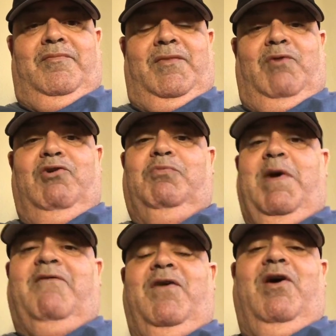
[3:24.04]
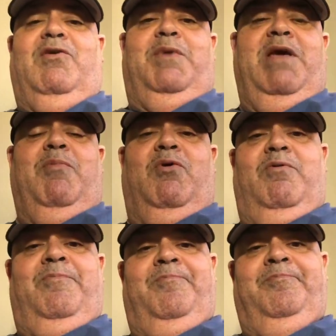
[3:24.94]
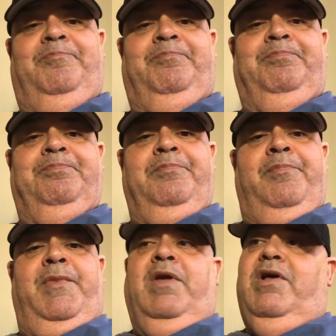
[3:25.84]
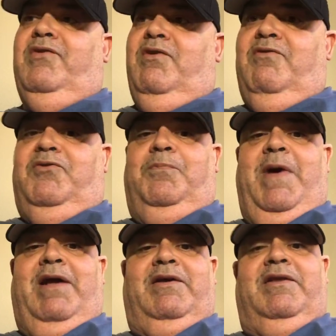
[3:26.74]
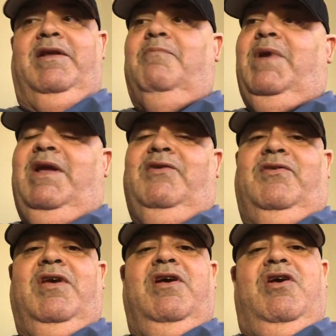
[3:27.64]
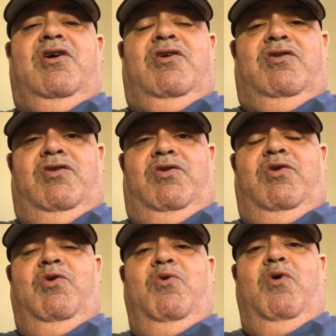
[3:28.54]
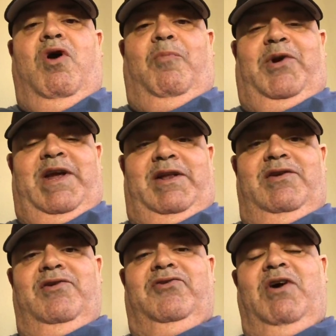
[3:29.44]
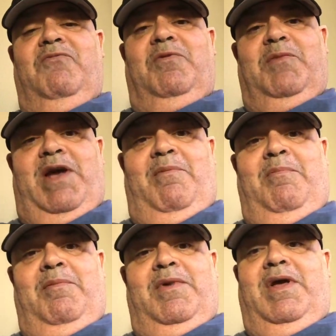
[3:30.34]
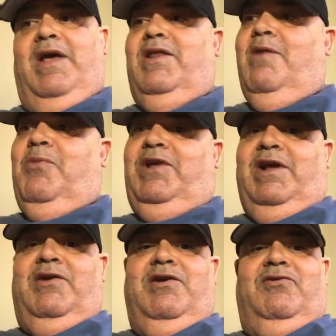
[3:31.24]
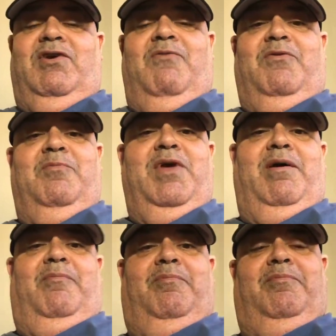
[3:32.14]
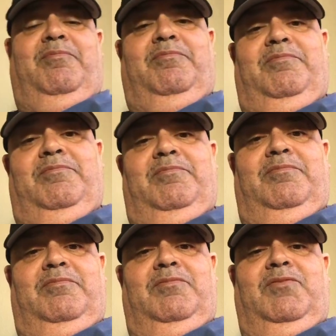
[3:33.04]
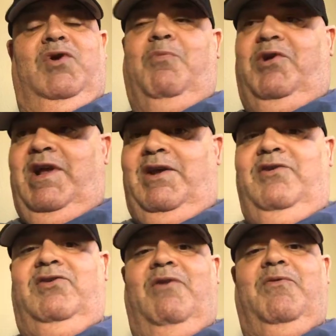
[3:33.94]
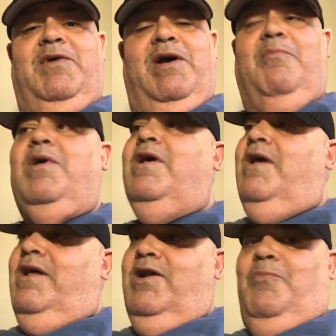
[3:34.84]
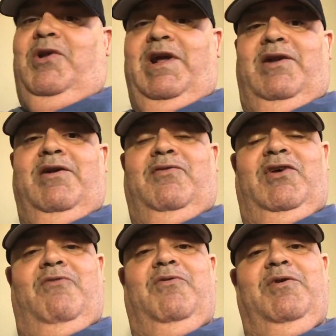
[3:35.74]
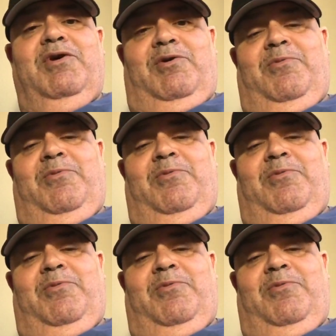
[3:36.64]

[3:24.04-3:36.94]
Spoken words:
Respect for other people. Because respect means you are protecting yourself from them, and they're protecting yourself from them. You're protecting yourself from them, and they're protecting themselves from you.